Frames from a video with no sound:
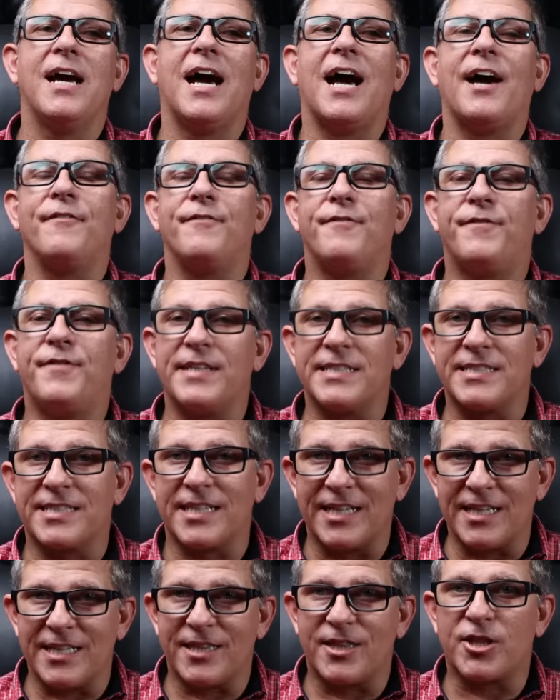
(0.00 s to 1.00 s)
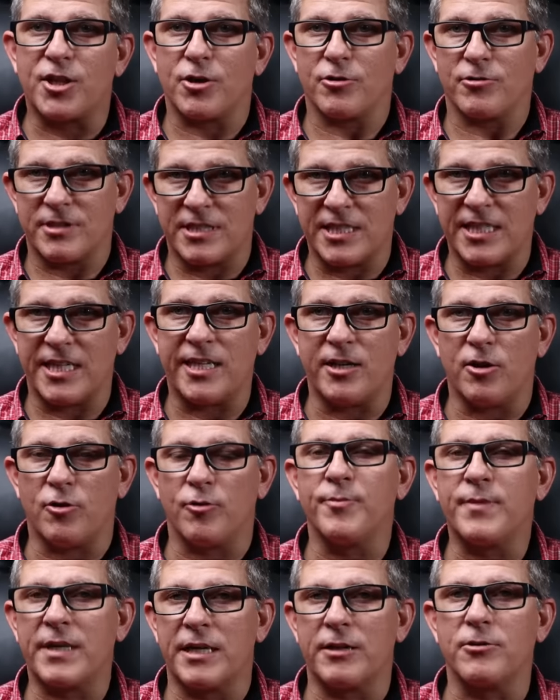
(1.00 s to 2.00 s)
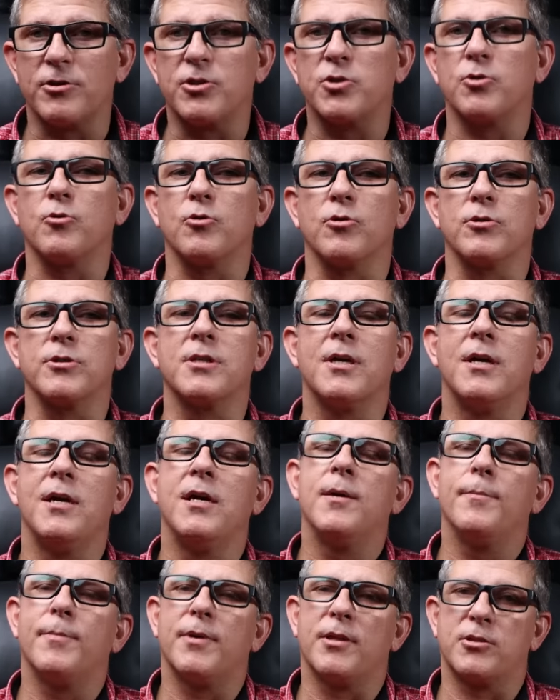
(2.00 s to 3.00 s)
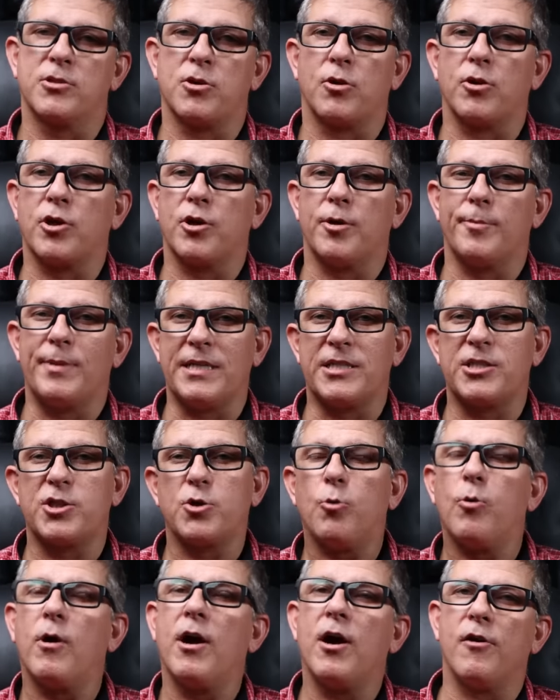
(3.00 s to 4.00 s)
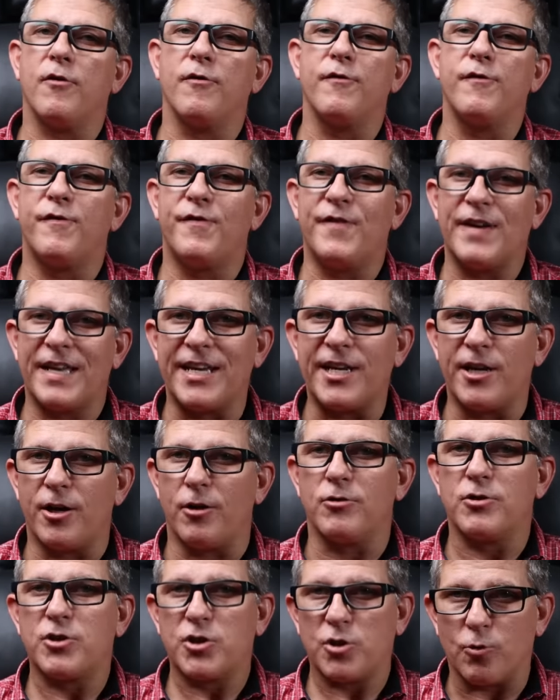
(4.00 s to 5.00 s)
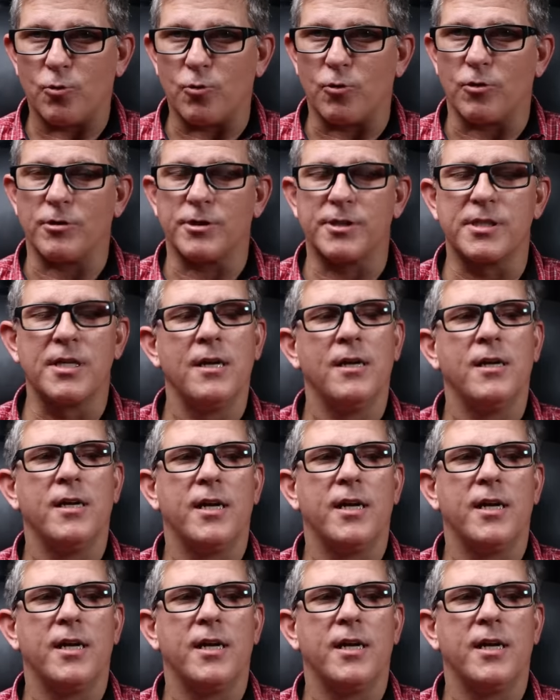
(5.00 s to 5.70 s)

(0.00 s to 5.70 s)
I visited 13 home theater tours, but there's only going to be 12 video tours.